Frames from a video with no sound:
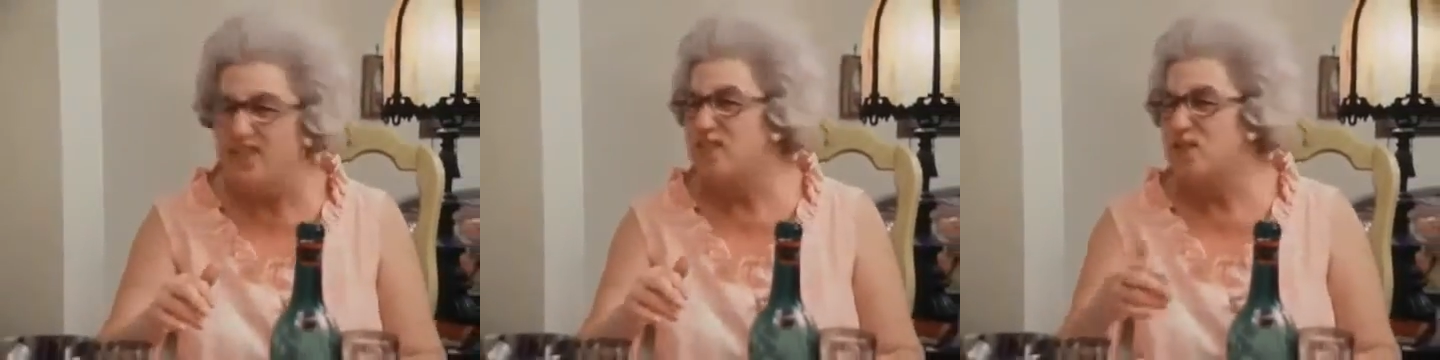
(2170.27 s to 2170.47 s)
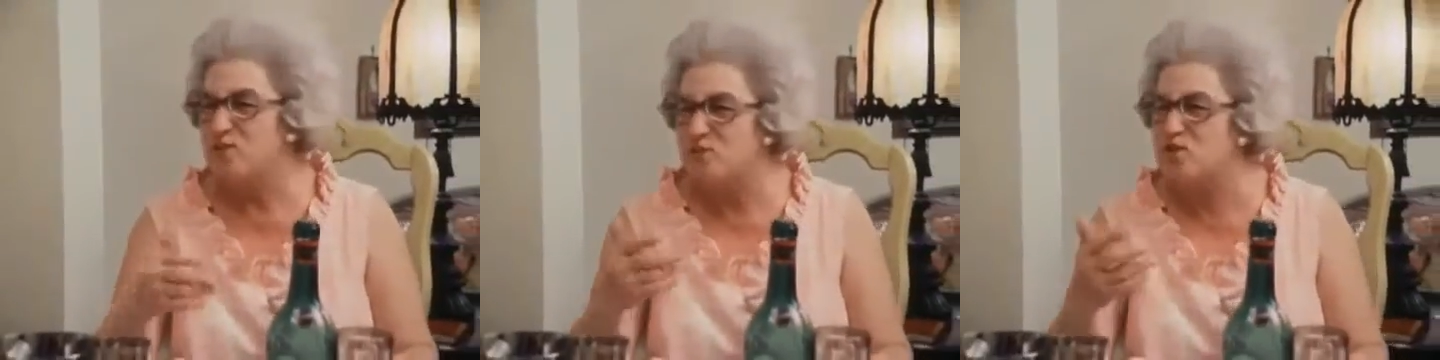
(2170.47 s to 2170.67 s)

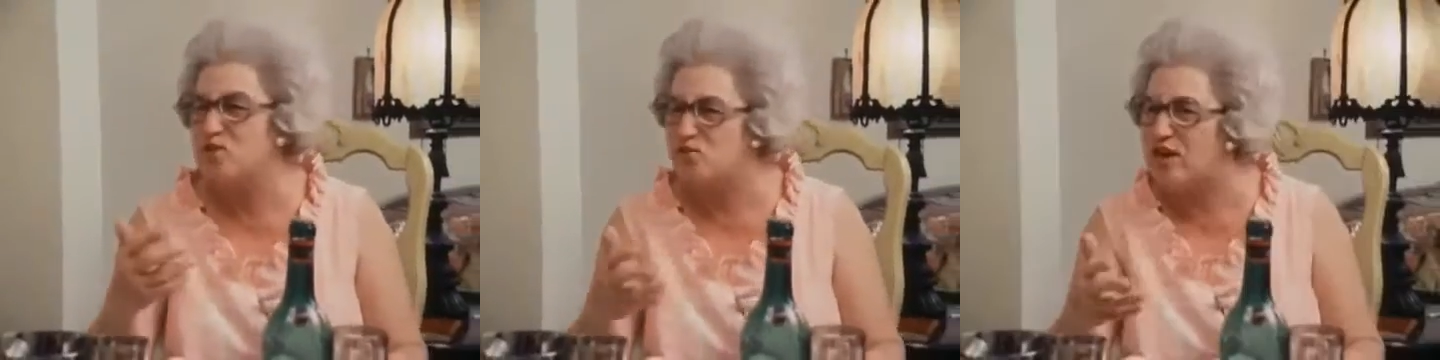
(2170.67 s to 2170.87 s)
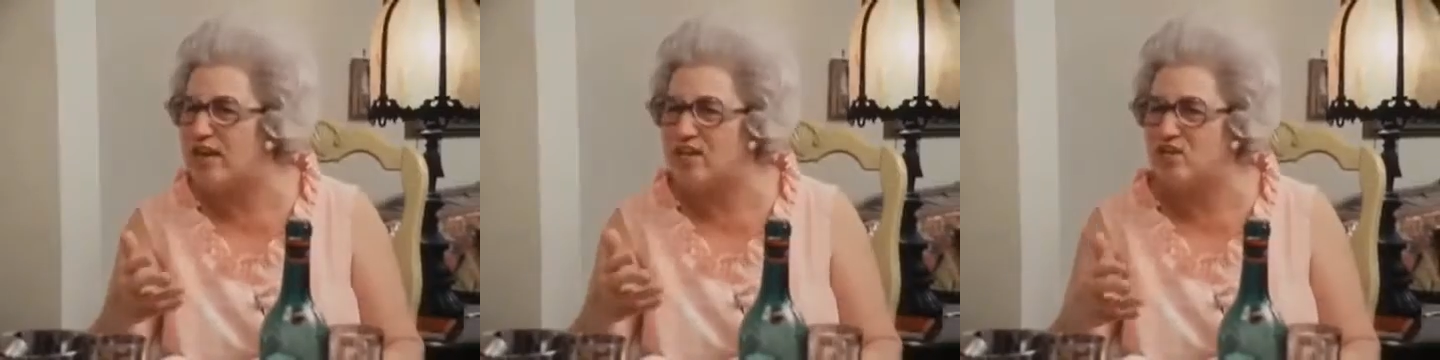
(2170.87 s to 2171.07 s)
there were
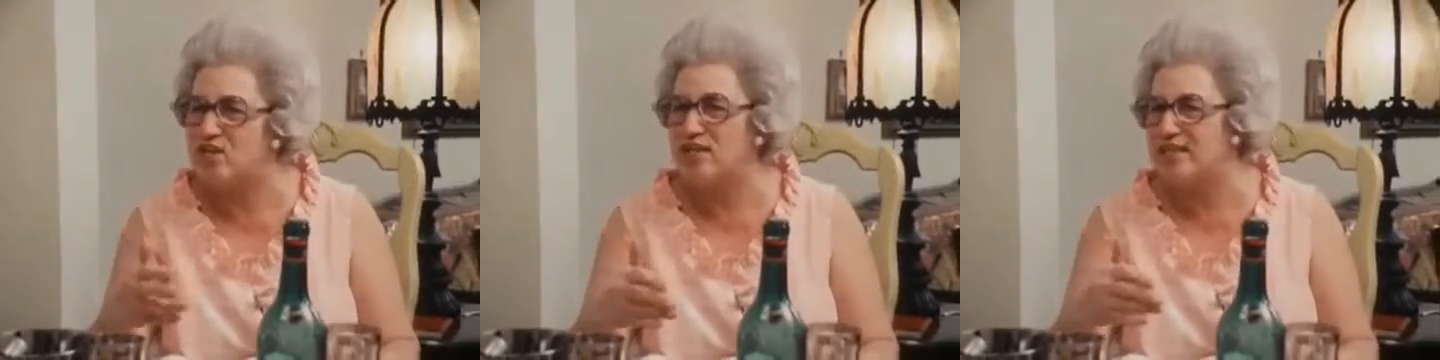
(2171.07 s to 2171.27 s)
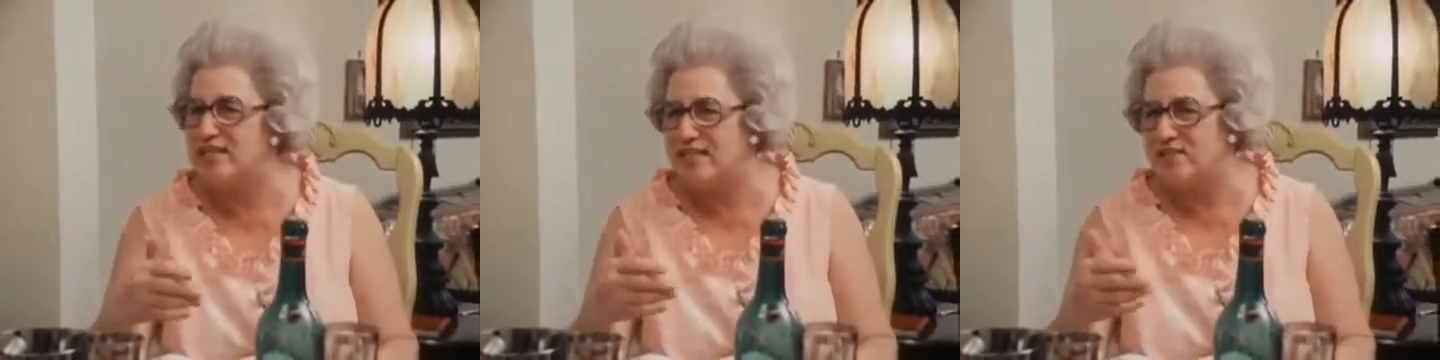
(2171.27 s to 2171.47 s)
strange
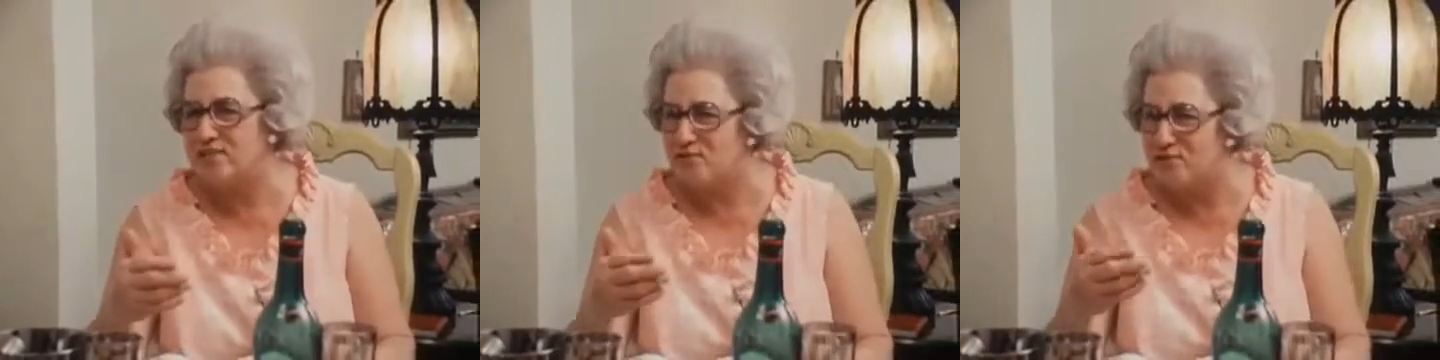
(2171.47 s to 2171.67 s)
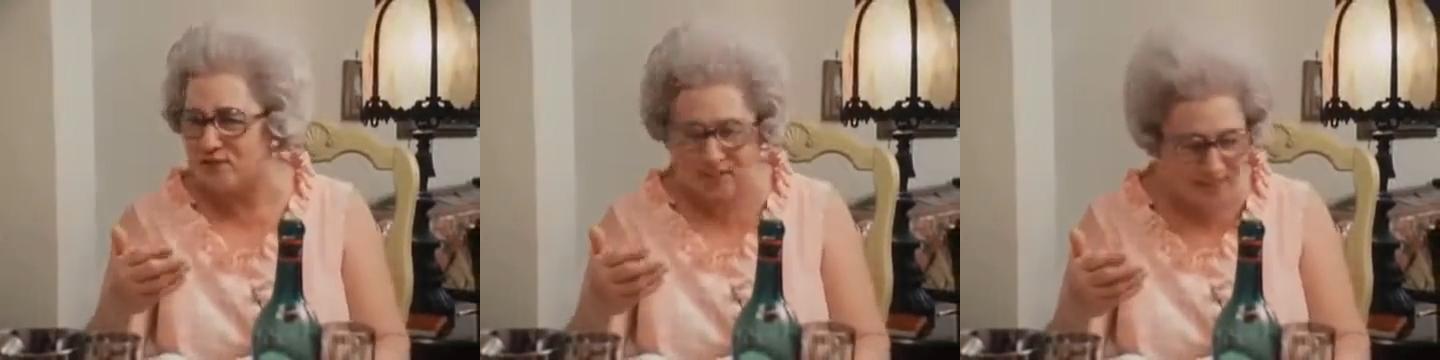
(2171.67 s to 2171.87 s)
things. They
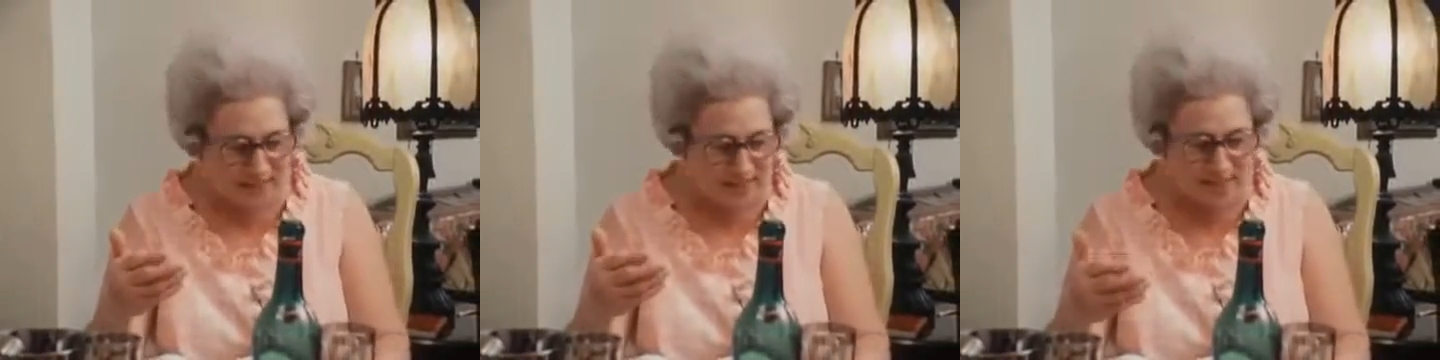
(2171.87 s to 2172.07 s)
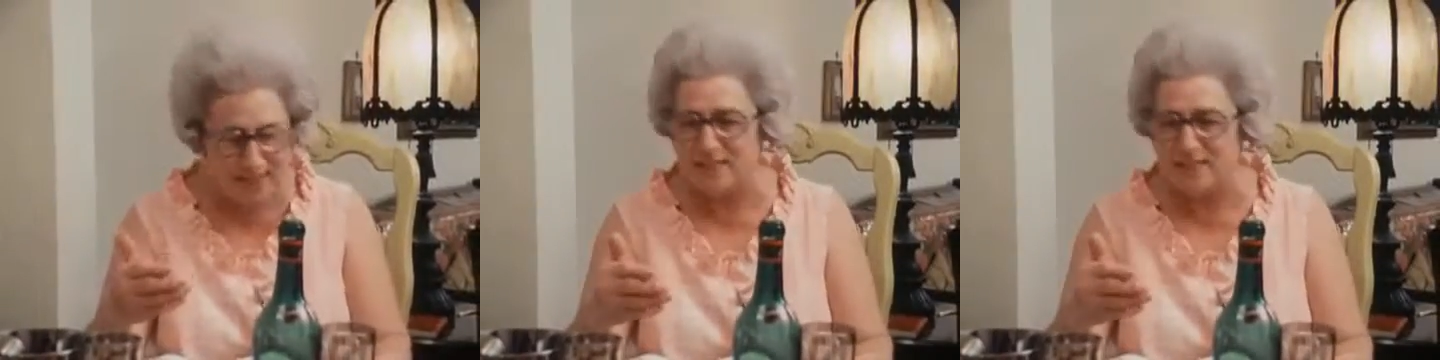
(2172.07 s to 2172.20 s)
used to tell